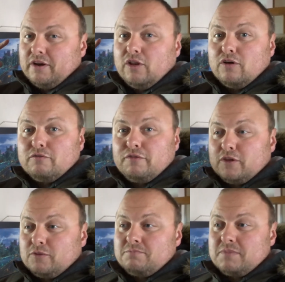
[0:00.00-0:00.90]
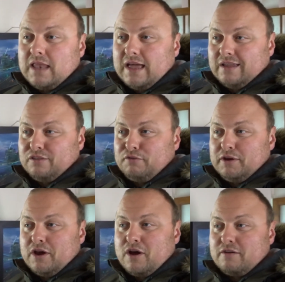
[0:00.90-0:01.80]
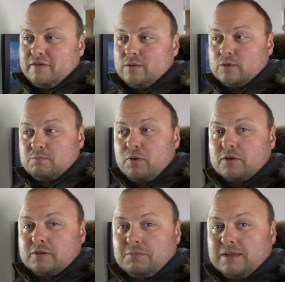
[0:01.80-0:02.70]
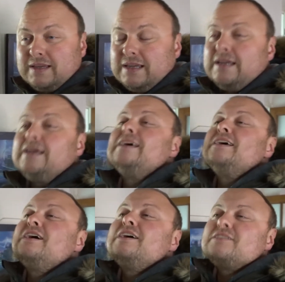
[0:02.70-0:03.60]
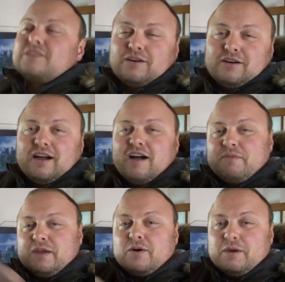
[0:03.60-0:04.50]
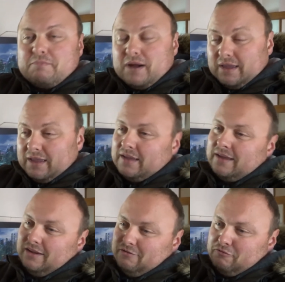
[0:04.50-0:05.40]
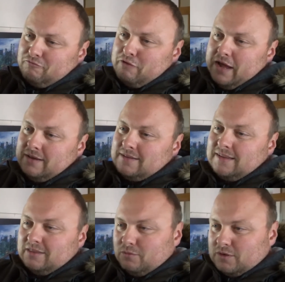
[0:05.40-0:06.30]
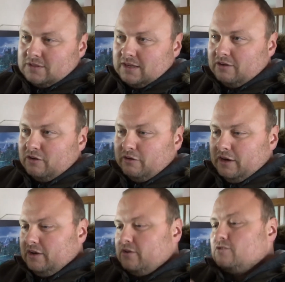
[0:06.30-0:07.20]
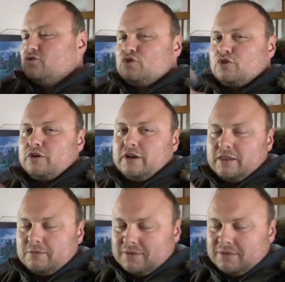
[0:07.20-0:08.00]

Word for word: long film, like three and a half hours possibly. So I've been going back and re-editing the ones that I'd already done, shortening them